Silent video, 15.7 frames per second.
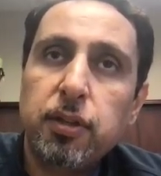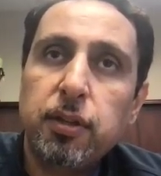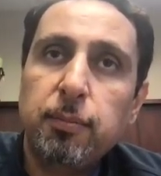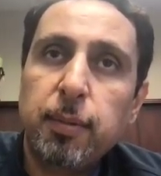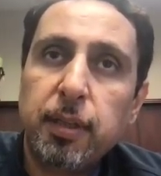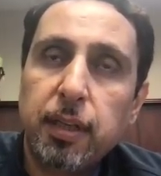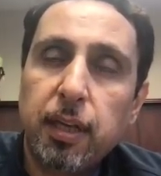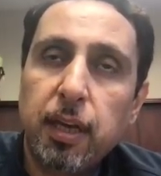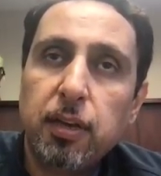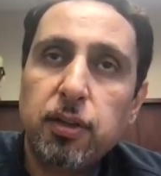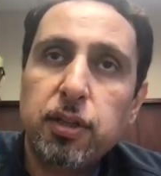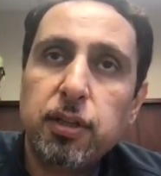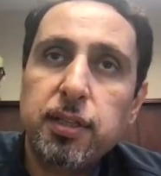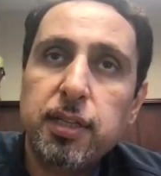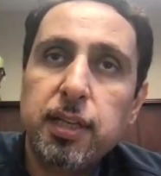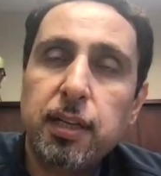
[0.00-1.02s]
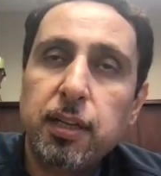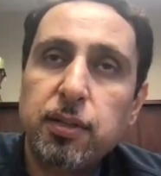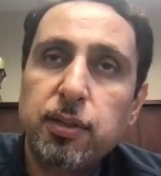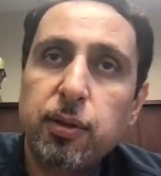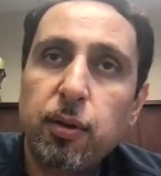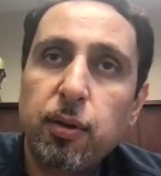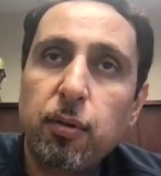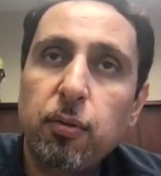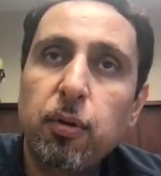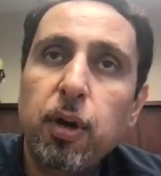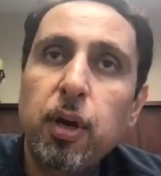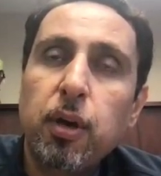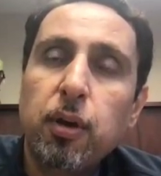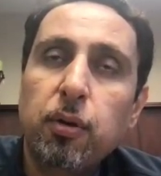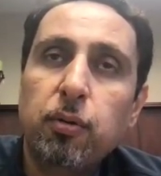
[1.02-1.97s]
The medication is going to slow
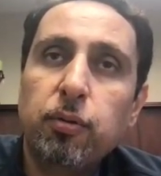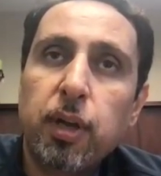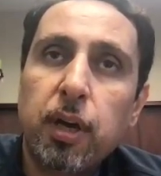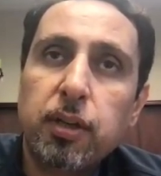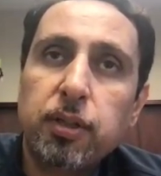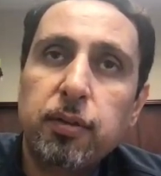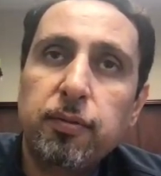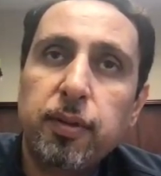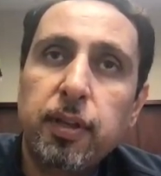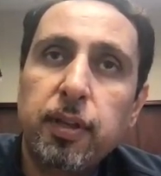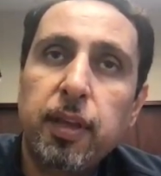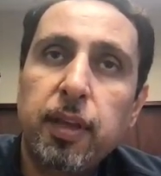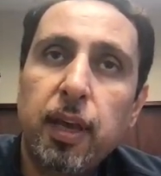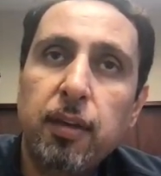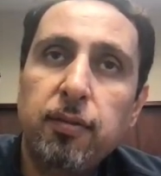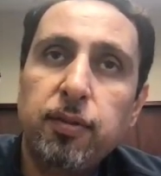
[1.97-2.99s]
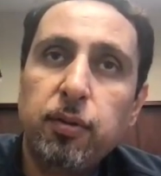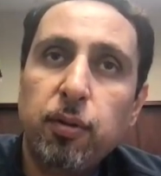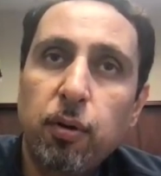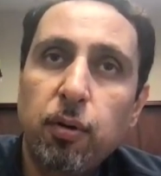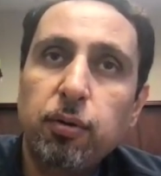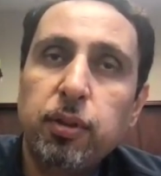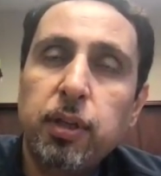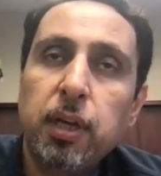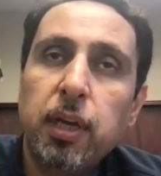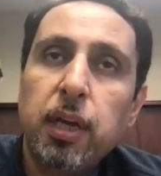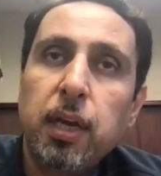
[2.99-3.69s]
conduction via the AV node